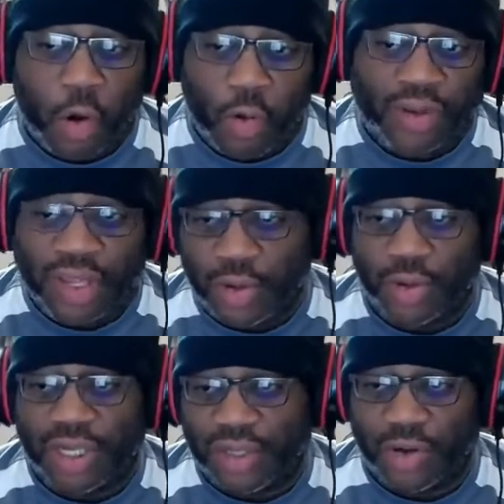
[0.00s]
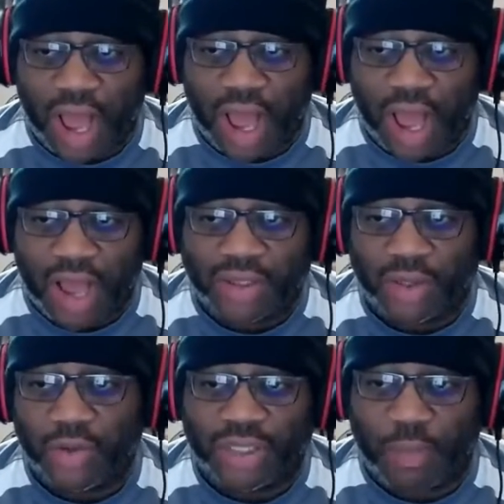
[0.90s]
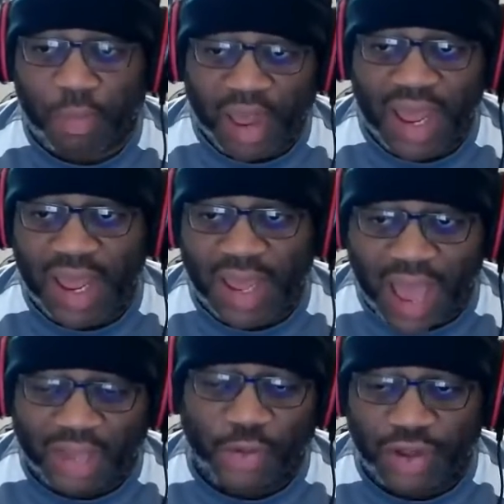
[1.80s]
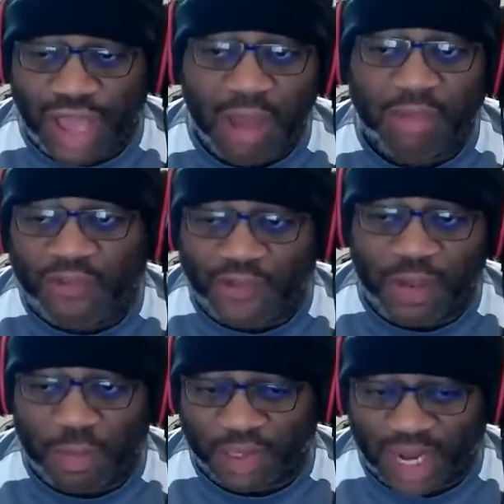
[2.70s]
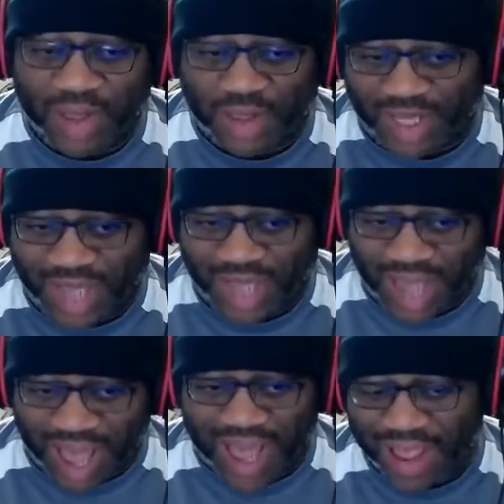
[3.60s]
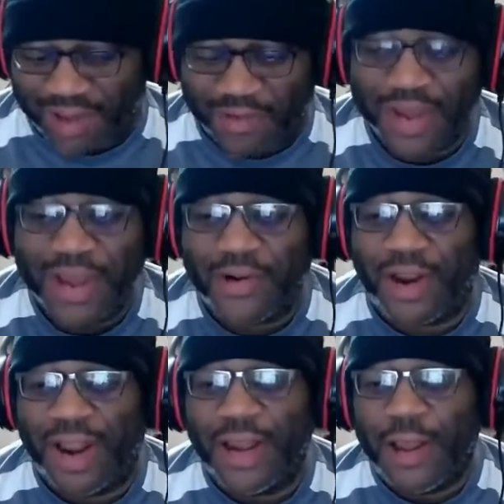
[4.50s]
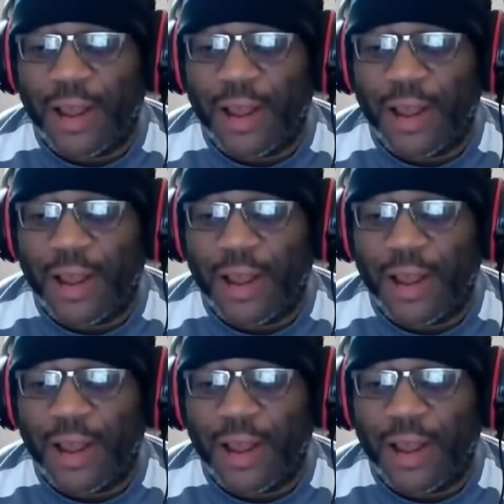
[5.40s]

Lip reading: are only using their consoles to play actual games 50% of the time, right?